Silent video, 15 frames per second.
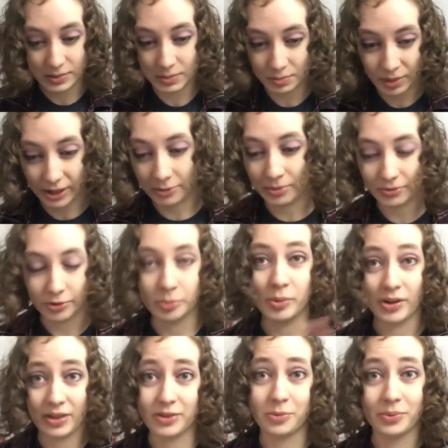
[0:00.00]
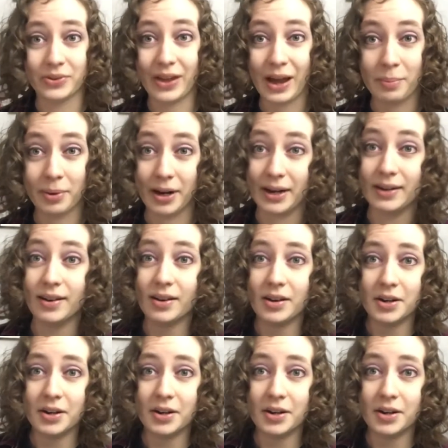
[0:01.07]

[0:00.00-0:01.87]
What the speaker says: basement room where this was happening,